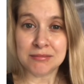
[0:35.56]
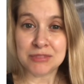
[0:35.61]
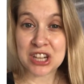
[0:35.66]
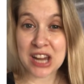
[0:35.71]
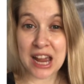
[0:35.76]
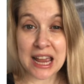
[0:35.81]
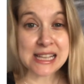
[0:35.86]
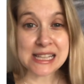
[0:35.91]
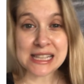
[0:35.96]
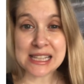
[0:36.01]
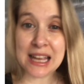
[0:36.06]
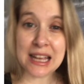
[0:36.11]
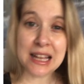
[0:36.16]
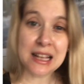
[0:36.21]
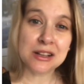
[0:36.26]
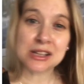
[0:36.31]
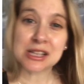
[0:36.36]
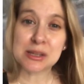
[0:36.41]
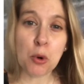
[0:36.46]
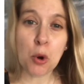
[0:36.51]

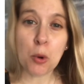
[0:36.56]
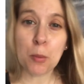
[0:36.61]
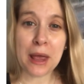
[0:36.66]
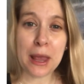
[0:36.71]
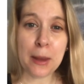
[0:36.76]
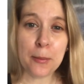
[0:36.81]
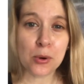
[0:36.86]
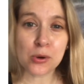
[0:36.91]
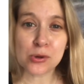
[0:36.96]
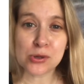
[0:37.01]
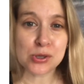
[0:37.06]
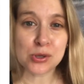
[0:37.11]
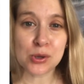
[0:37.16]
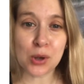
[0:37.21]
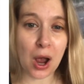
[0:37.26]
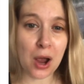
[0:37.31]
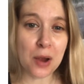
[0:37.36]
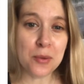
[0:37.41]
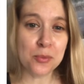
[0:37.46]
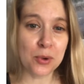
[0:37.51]
chasing small people to do
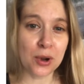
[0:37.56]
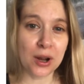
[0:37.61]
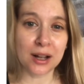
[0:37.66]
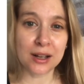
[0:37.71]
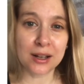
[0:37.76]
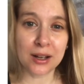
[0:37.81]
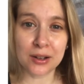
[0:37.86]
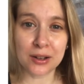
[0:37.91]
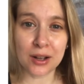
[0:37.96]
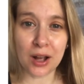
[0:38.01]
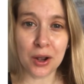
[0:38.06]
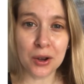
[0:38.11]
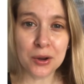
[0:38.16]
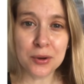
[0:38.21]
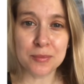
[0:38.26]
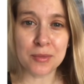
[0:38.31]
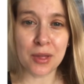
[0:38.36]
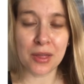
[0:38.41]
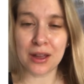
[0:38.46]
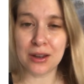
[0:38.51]
homework at
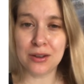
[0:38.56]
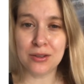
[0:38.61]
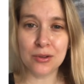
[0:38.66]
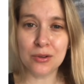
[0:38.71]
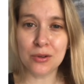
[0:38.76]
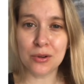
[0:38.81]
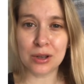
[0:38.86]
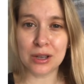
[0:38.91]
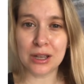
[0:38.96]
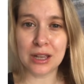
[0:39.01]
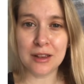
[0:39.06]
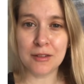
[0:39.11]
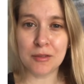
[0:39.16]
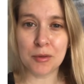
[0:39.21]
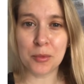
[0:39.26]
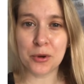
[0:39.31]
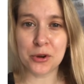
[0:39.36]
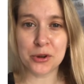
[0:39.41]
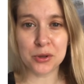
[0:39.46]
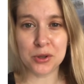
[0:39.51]
home that they do not
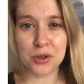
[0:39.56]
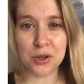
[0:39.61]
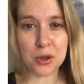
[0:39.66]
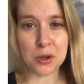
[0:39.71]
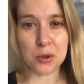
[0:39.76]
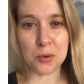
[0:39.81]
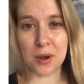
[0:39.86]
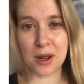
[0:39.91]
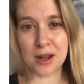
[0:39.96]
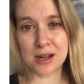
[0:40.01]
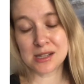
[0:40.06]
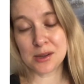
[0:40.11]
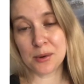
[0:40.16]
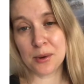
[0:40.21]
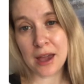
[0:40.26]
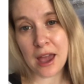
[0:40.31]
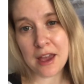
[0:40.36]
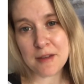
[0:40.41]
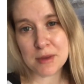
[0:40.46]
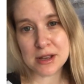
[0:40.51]
even want to do. And so I
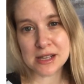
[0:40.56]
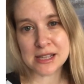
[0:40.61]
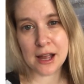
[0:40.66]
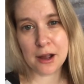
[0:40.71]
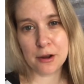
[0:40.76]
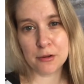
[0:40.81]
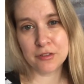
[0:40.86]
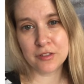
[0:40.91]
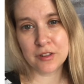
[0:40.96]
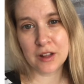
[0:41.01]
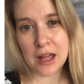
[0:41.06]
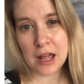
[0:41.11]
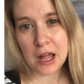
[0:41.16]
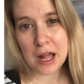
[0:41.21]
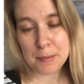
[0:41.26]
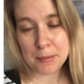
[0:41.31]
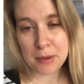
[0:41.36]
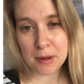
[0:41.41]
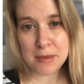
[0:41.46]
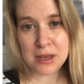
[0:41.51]
gave myself
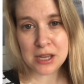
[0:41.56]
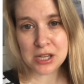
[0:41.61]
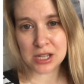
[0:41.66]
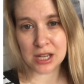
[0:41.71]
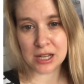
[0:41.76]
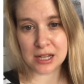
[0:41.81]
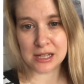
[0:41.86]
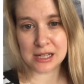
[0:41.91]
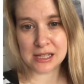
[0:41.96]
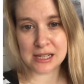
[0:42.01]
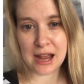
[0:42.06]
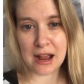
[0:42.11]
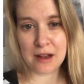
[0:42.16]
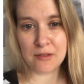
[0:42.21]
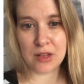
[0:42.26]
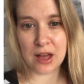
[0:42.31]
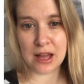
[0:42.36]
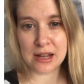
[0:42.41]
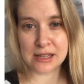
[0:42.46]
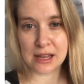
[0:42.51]
permission to
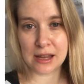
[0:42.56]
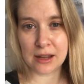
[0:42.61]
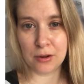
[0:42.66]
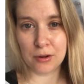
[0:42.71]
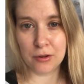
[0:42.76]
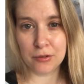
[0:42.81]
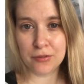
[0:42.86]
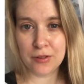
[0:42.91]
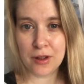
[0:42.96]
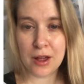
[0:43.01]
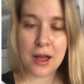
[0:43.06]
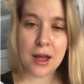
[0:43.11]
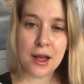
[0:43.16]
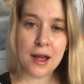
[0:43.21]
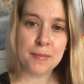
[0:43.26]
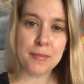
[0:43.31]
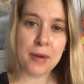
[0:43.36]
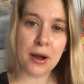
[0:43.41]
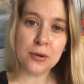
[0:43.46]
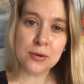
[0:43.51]
have that day off,
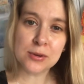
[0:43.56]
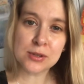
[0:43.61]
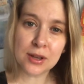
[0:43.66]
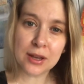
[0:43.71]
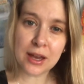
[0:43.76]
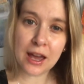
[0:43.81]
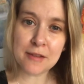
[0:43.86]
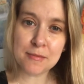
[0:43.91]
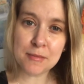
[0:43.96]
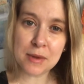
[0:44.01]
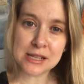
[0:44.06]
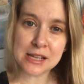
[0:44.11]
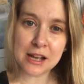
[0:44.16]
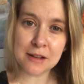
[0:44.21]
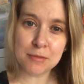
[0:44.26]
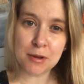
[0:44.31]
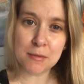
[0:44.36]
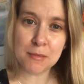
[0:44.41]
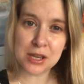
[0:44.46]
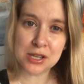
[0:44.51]
but I also gave
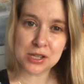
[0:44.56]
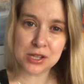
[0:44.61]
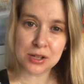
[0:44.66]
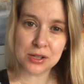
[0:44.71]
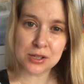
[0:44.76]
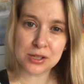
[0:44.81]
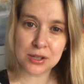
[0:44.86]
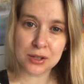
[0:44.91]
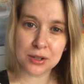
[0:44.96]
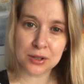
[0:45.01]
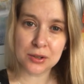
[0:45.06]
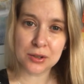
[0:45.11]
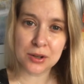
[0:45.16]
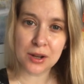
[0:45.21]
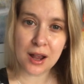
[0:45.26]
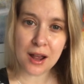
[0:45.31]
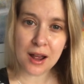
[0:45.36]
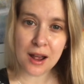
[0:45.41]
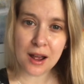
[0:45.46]
myself permission to